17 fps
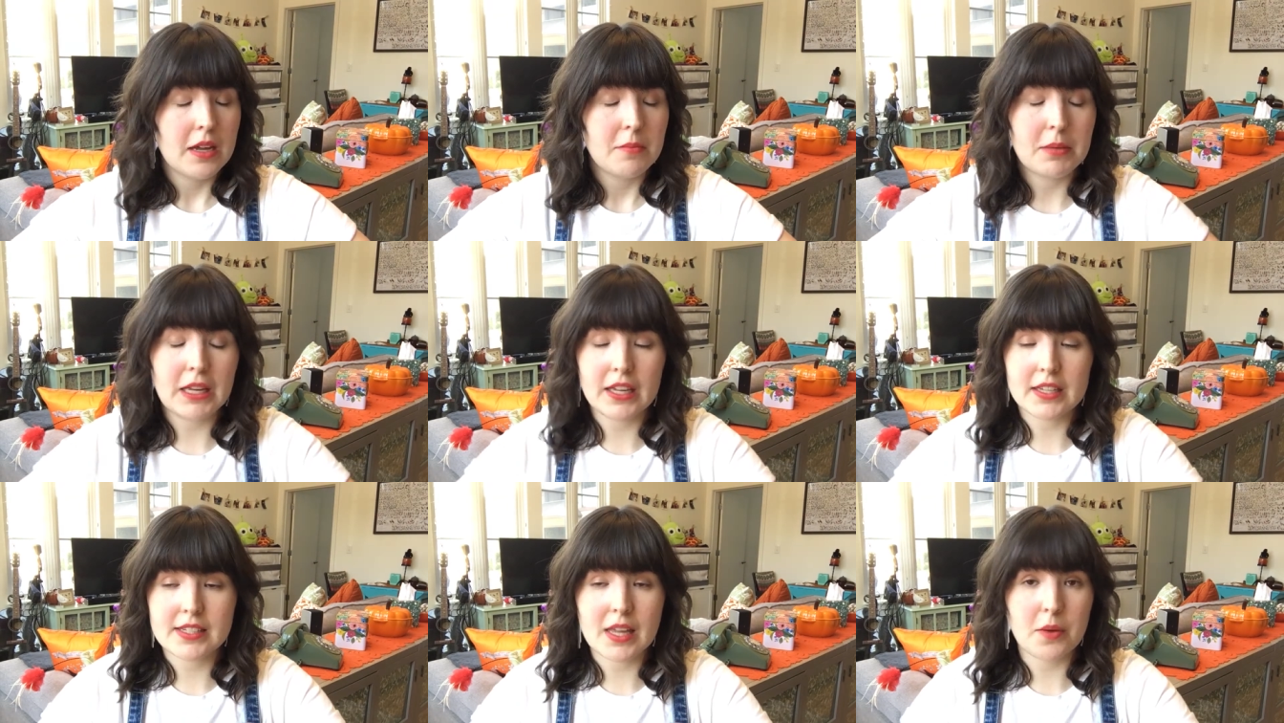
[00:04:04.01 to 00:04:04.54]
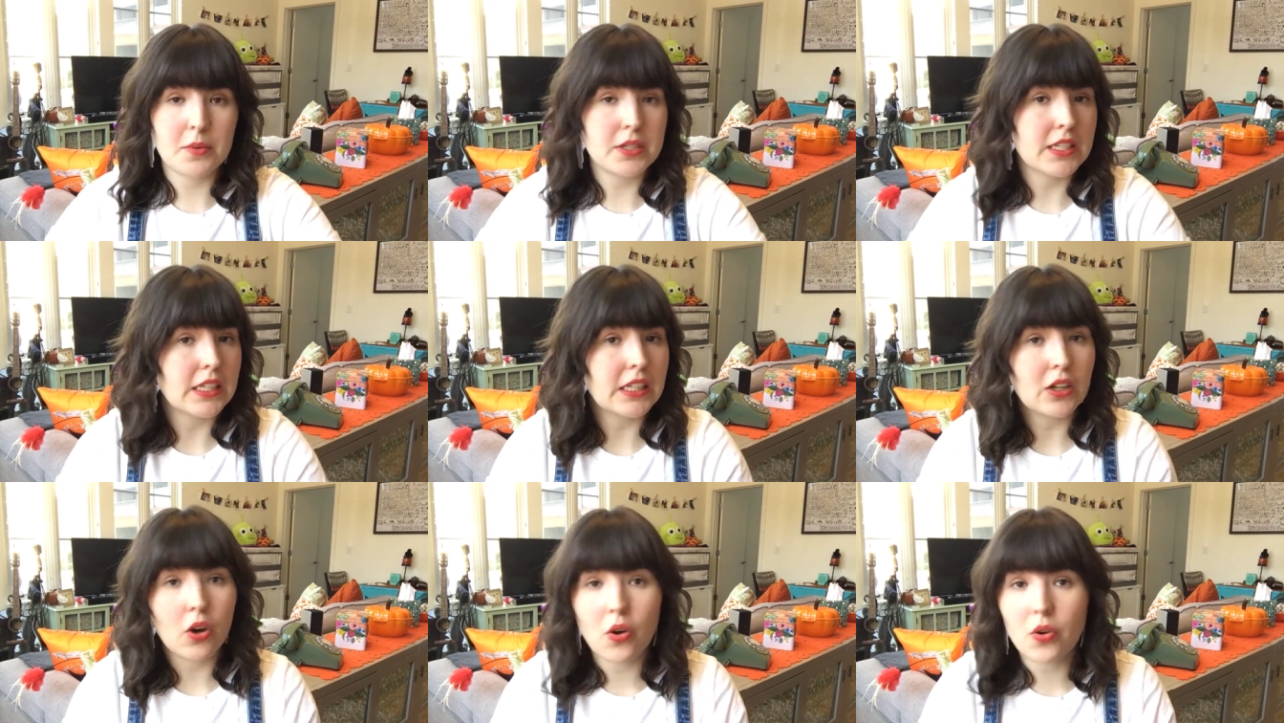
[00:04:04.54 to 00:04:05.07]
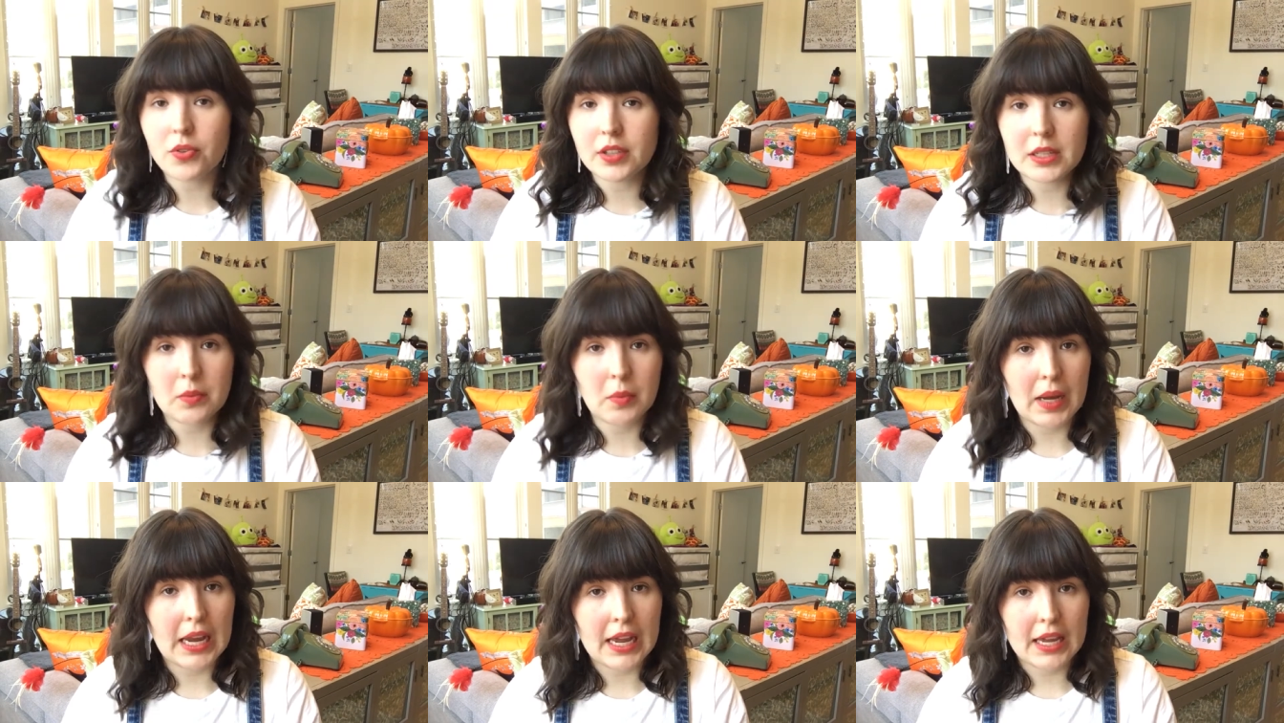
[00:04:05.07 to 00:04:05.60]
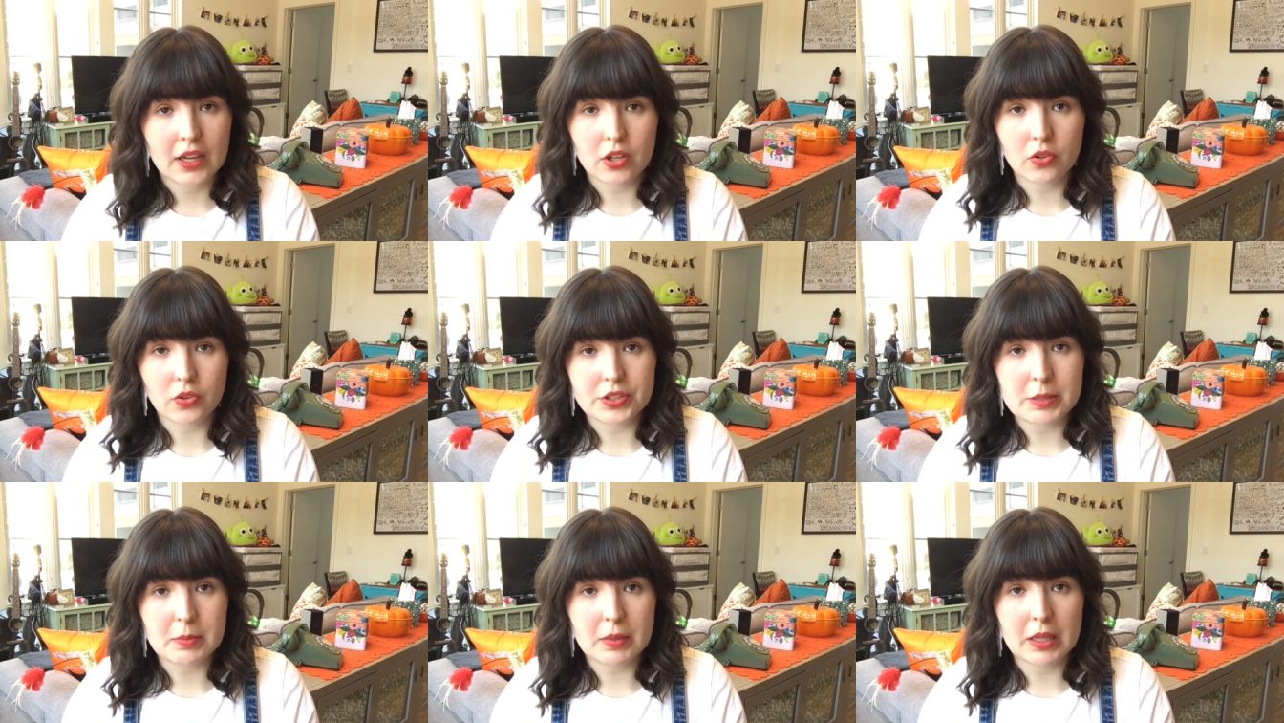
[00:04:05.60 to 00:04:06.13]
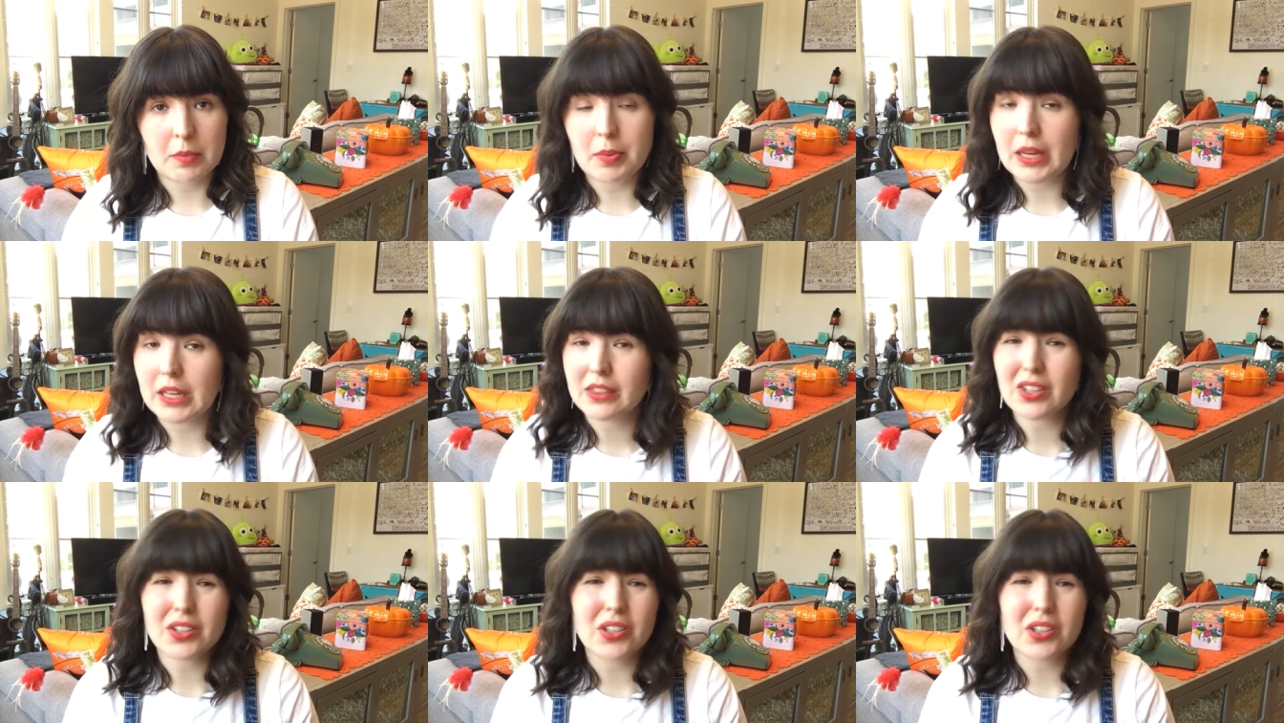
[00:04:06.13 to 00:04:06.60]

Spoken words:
because that was the only way I could ultimately pick.